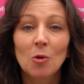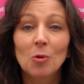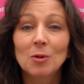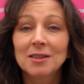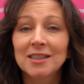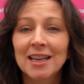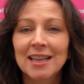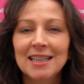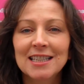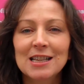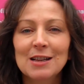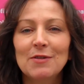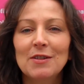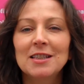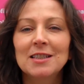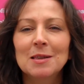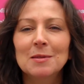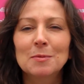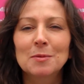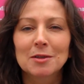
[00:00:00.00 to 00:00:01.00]
Alternatively,
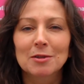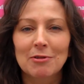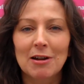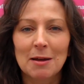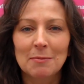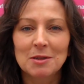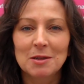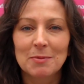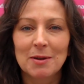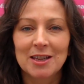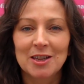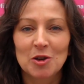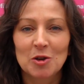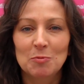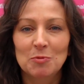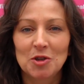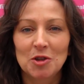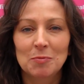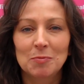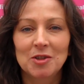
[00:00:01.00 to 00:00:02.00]
subscribe to my
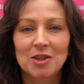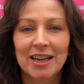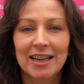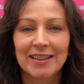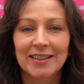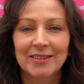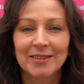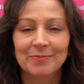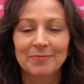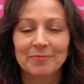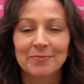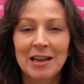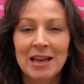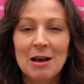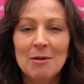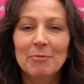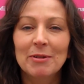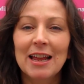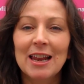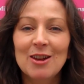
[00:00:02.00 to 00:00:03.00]
YouTube channel.
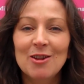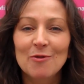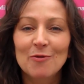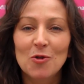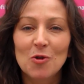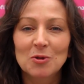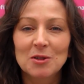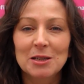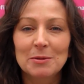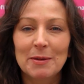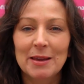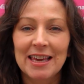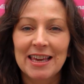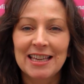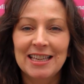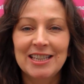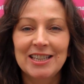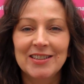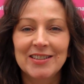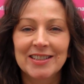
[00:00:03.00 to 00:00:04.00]
But I look forward to
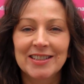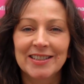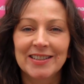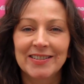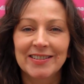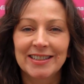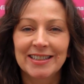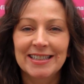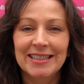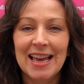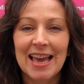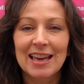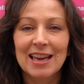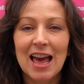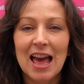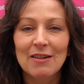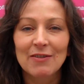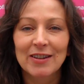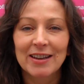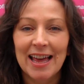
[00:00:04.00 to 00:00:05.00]
speaking to you soon. Take
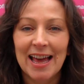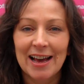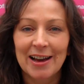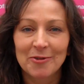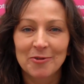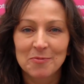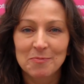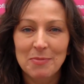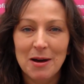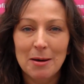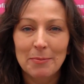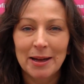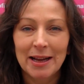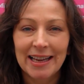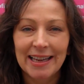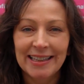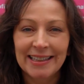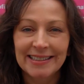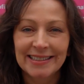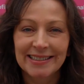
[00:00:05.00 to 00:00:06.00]
care for now. Bye
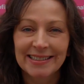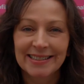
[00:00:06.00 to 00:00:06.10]
bye.